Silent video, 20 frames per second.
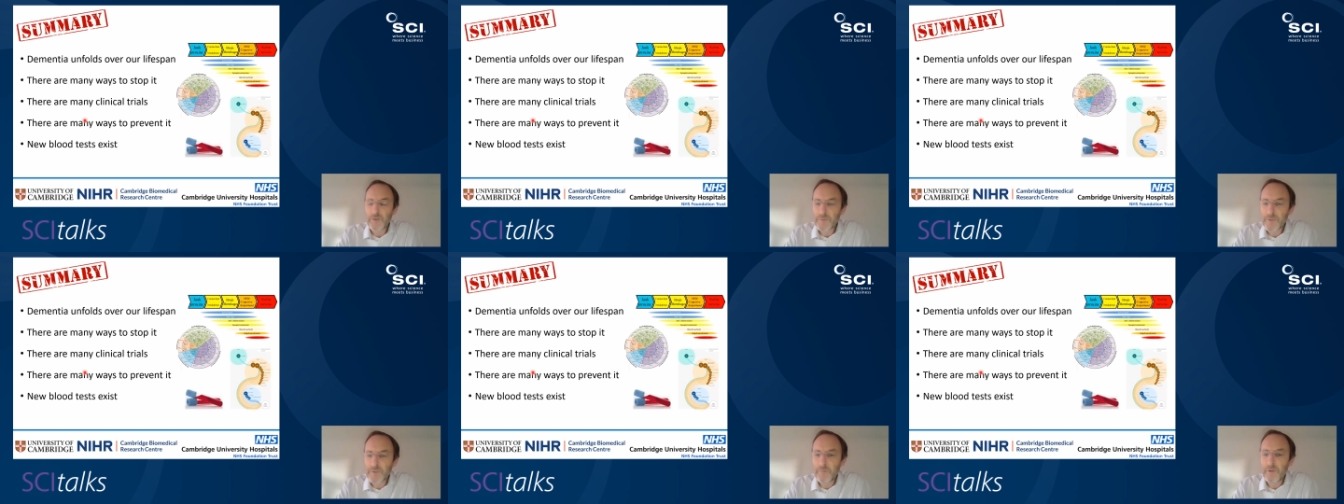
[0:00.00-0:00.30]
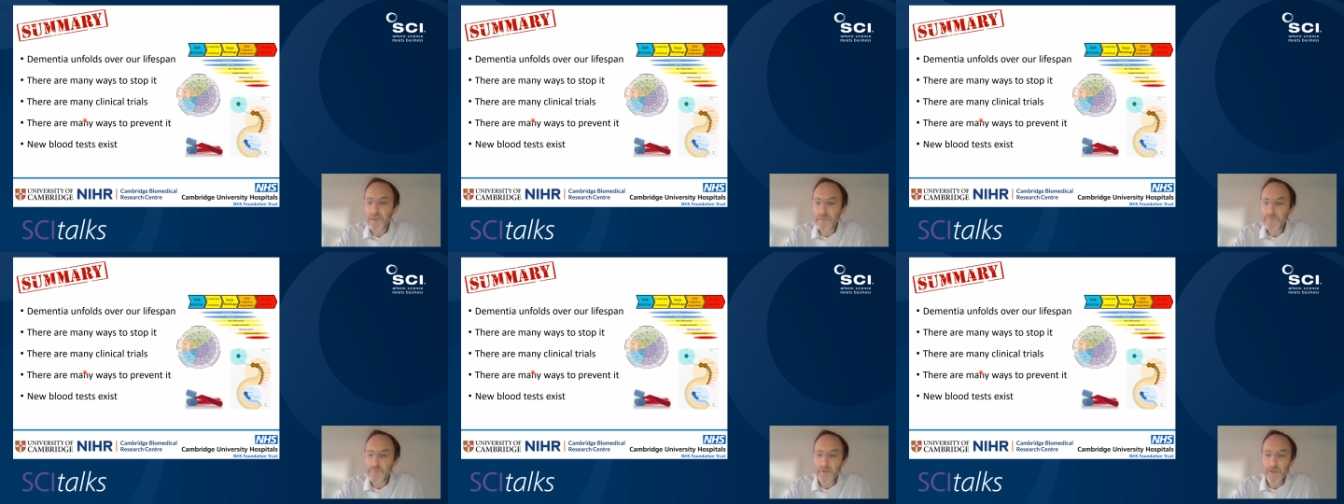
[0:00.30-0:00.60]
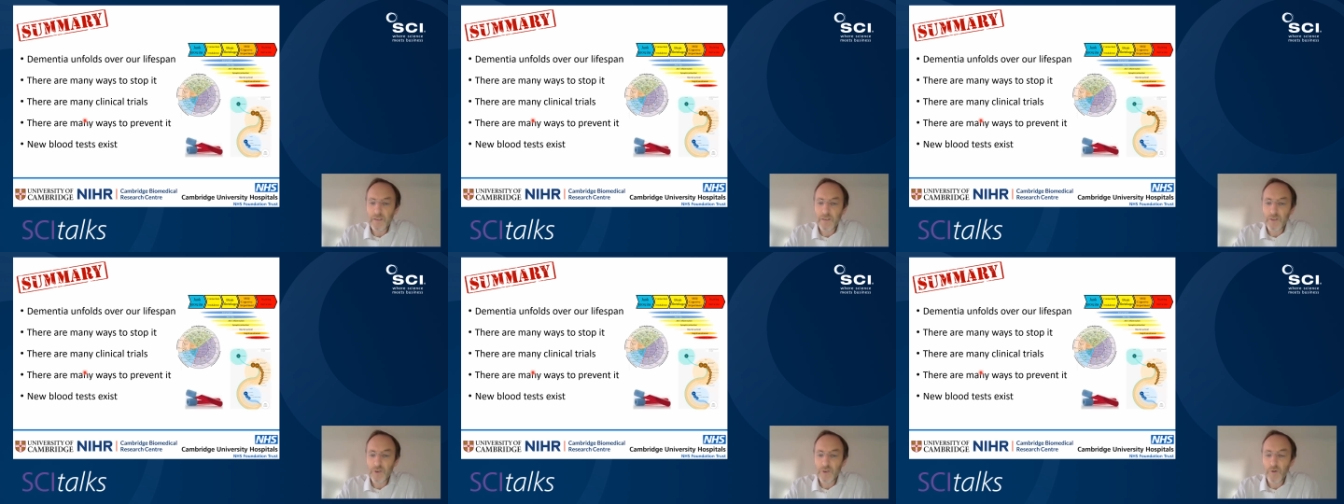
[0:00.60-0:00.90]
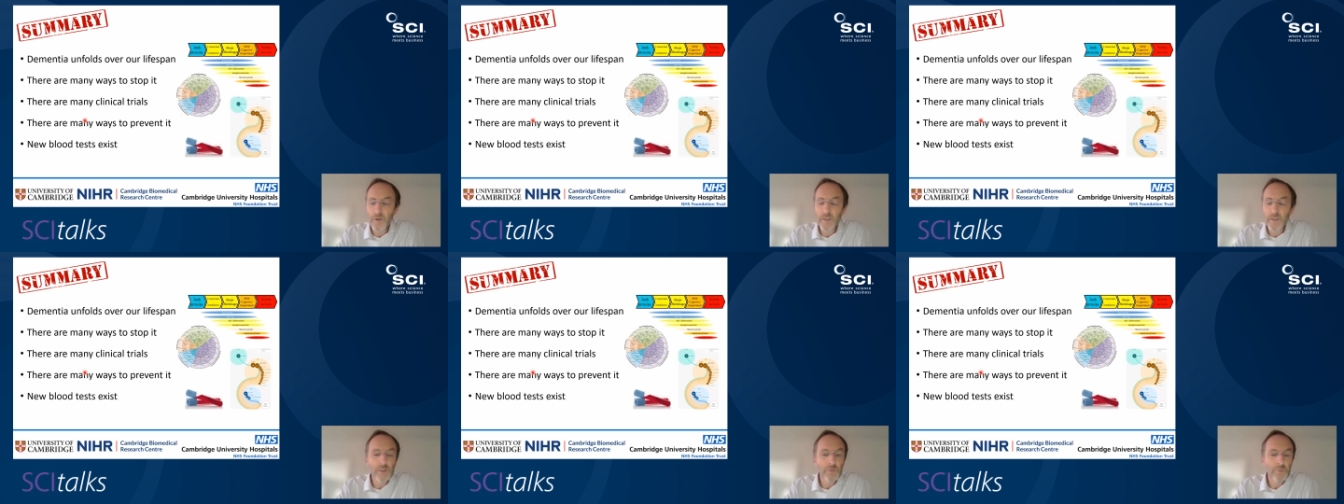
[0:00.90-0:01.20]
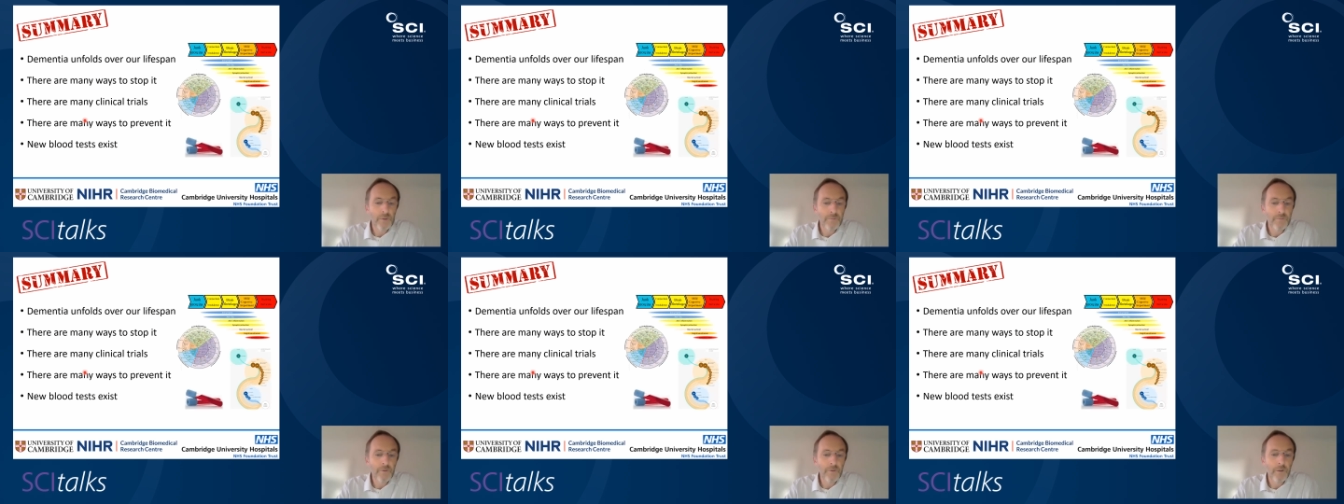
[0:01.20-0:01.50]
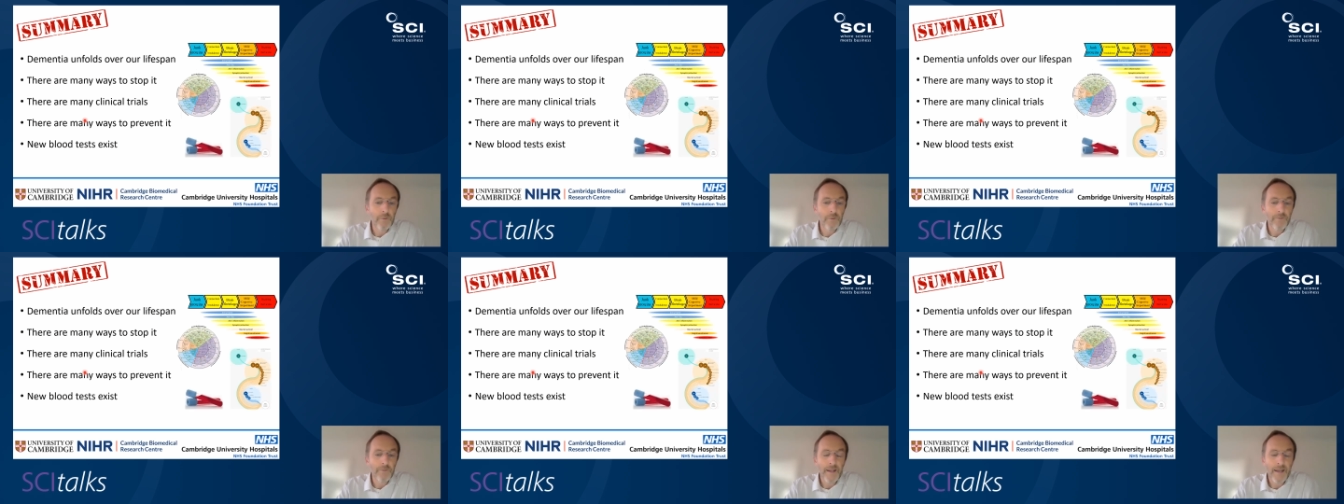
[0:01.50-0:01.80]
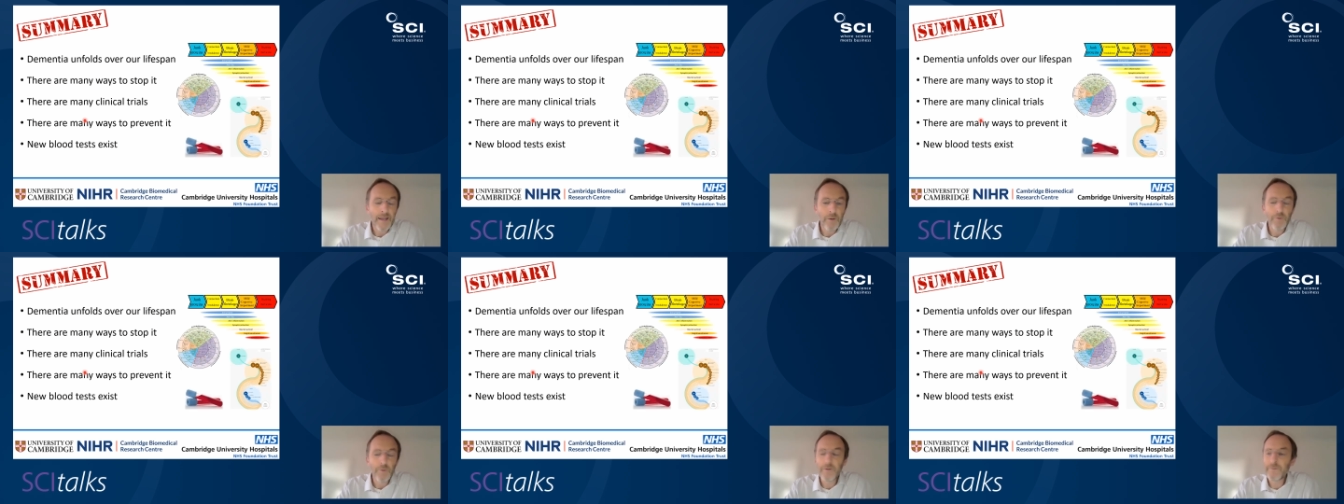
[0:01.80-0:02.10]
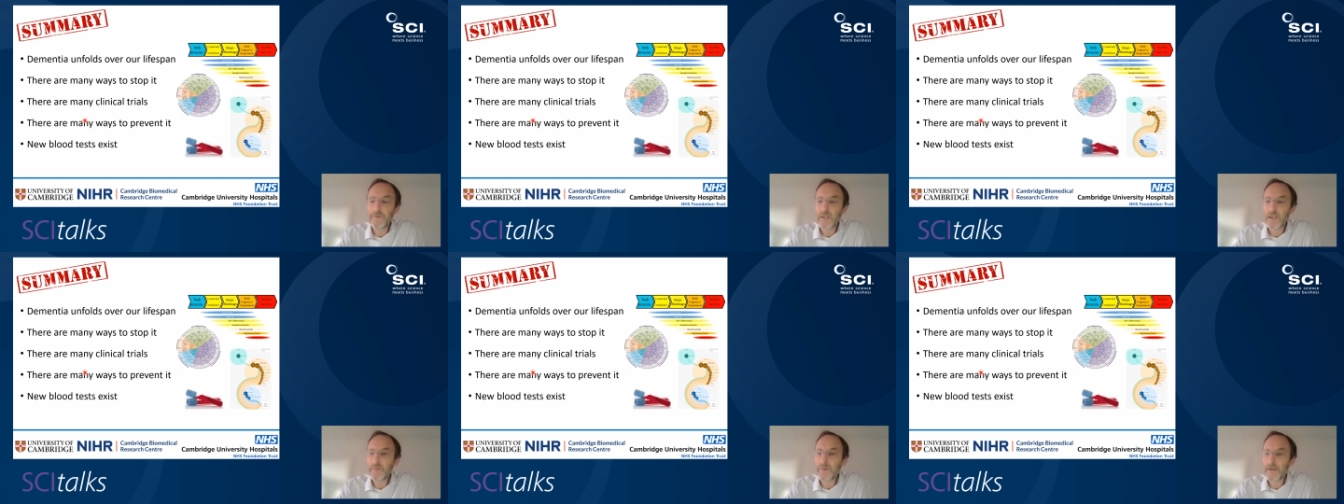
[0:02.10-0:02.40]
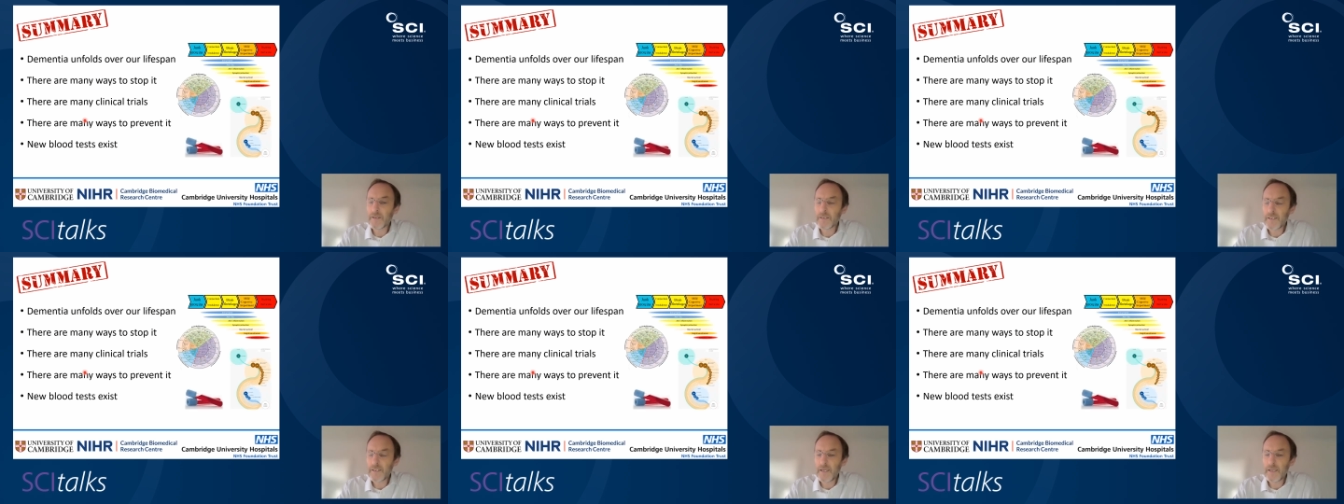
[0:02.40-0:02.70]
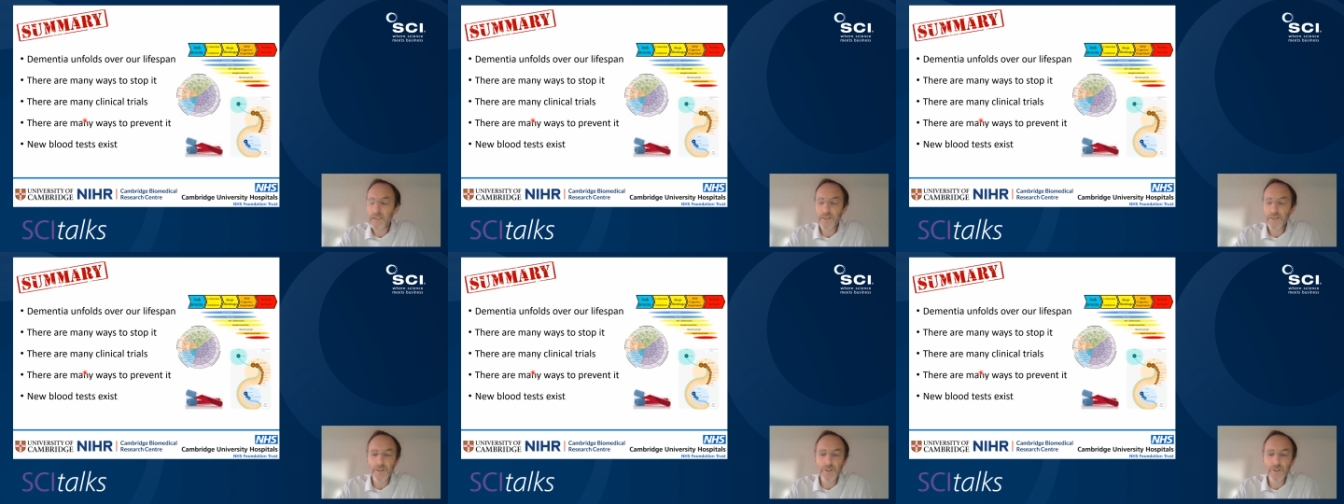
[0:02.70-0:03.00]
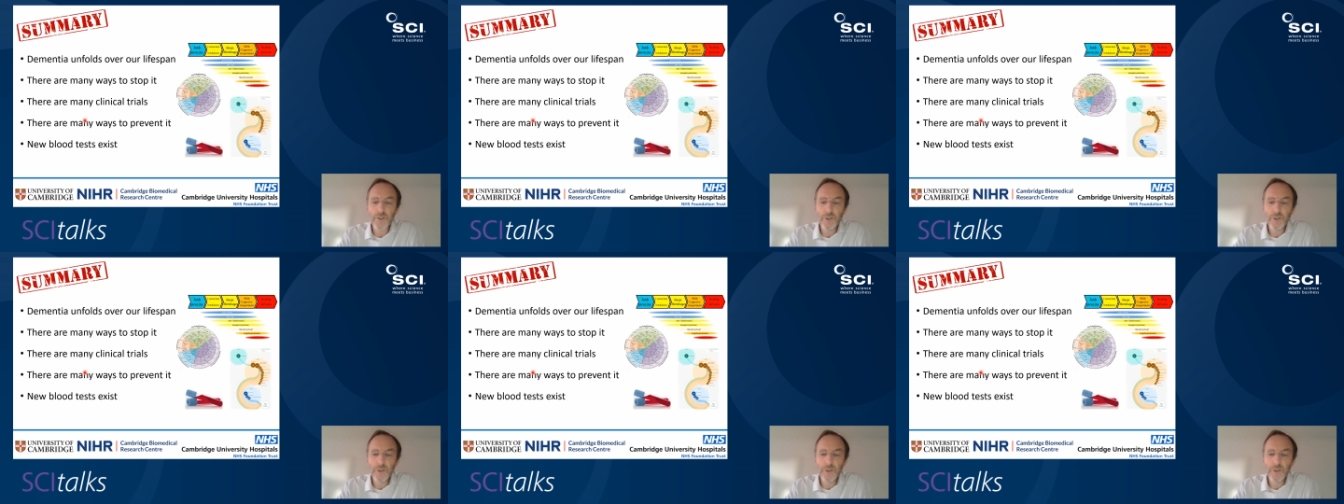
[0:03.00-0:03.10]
some of those personal choices would involve how we feel about tests,